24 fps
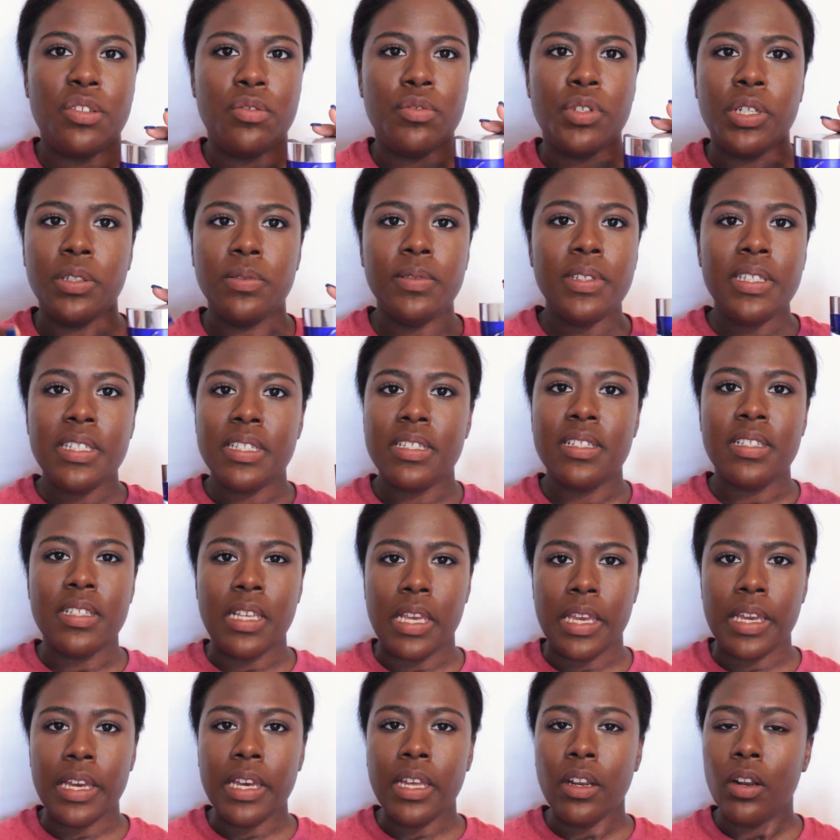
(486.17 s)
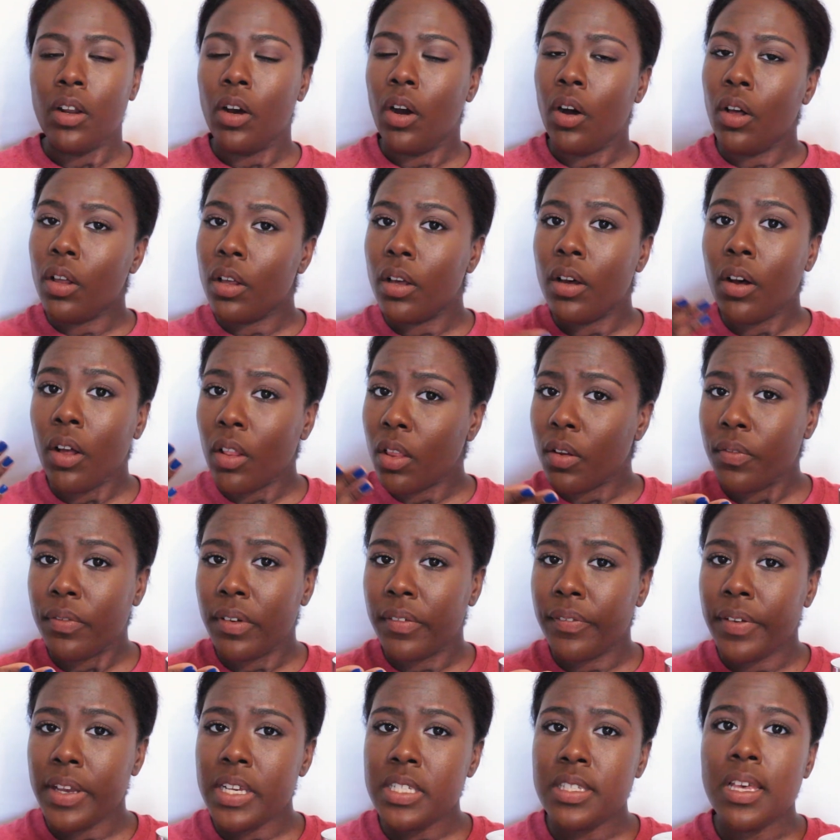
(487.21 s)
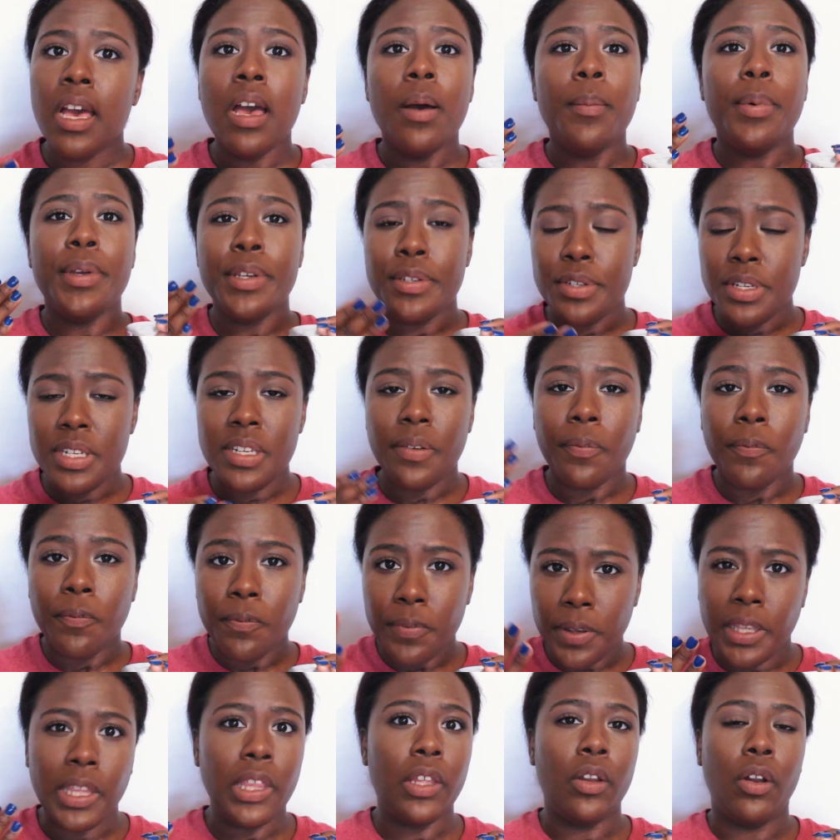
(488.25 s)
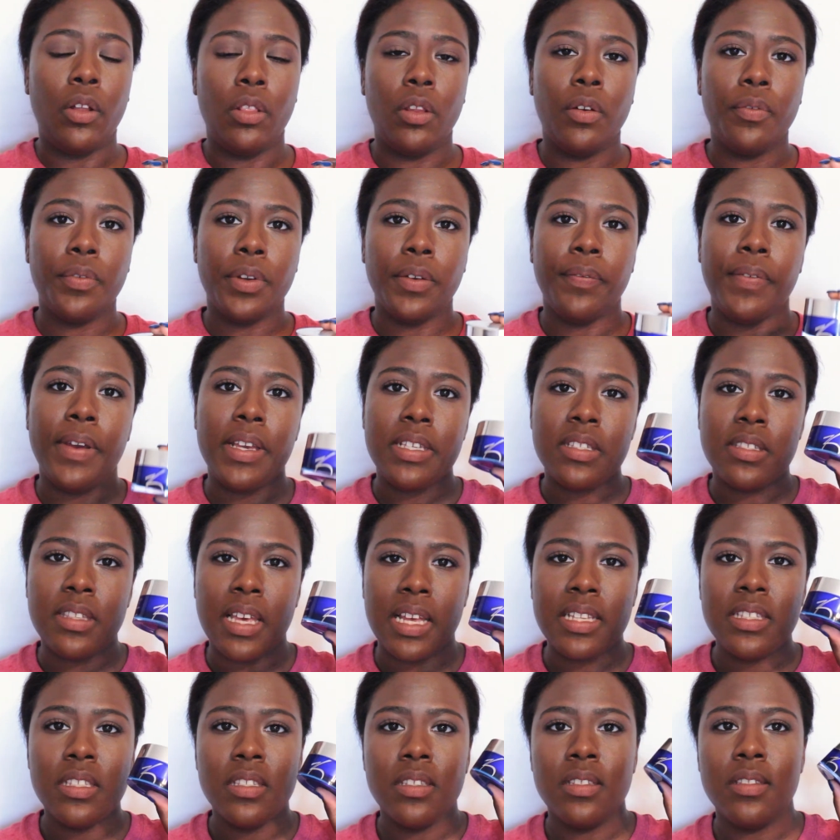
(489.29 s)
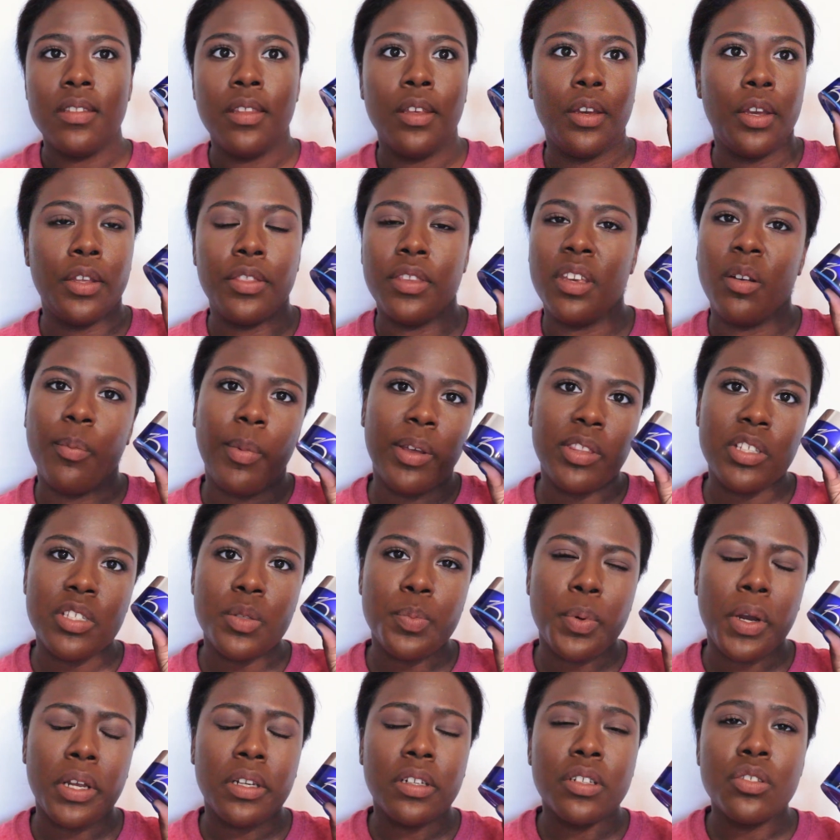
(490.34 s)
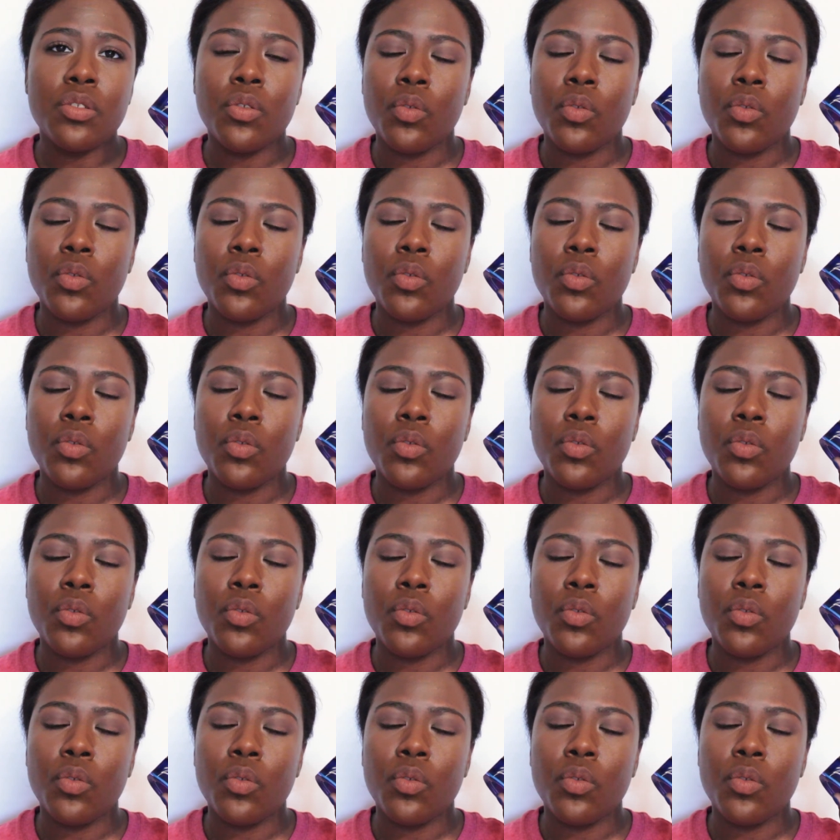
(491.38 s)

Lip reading: You don't need to see it all over your face, but you need to feel it all over your face. That's the good thing about this product.